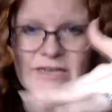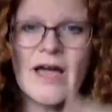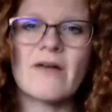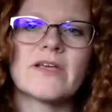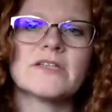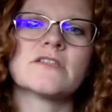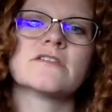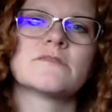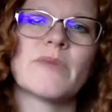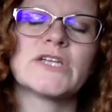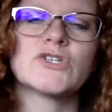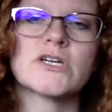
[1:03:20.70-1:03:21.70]
down into this
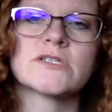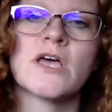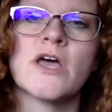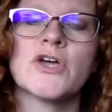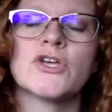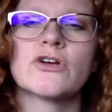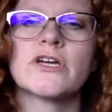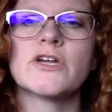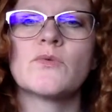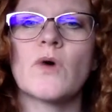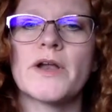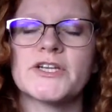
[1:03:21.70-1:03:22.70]
matrix, you're going to
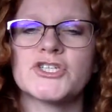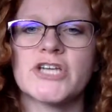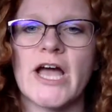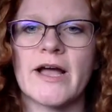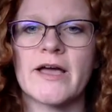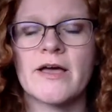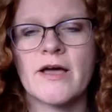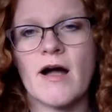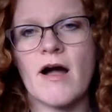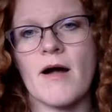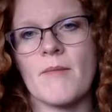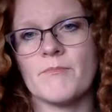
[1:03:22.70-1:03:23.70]
want to check,
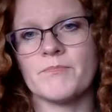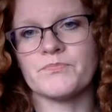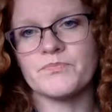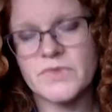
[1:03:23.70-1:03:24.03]
um,